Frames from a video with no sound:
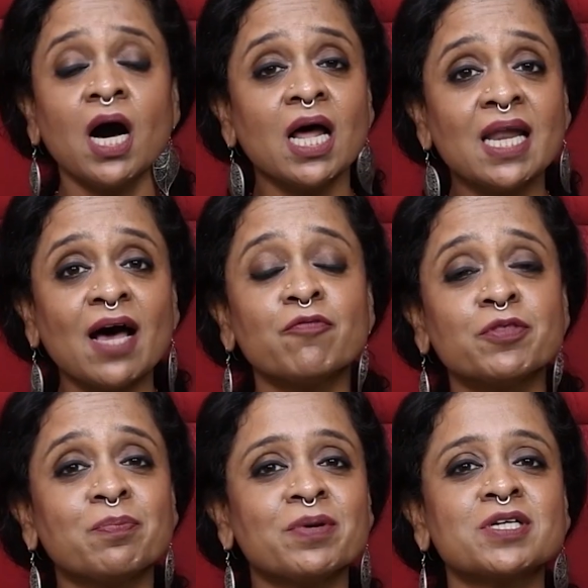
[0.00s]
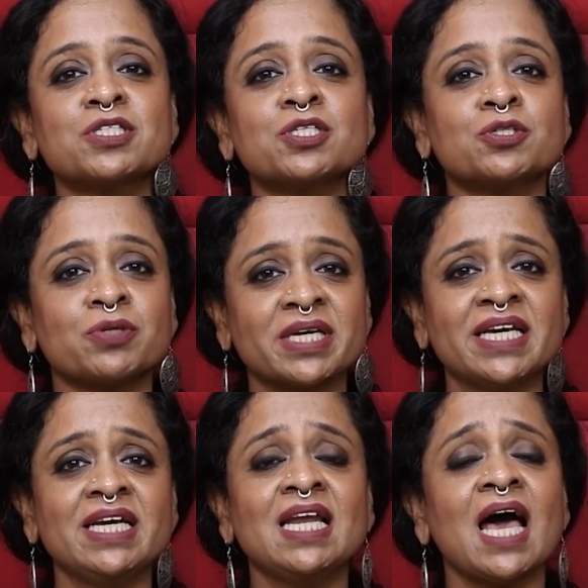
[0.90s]
Allow the person to
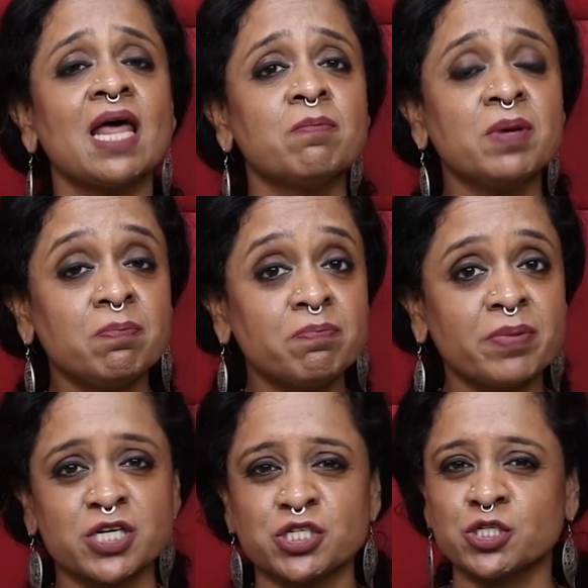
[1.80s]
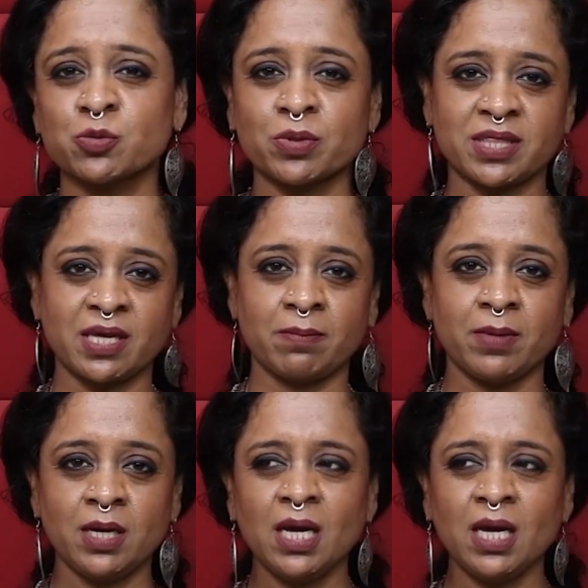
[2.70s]
heal and be patient with them.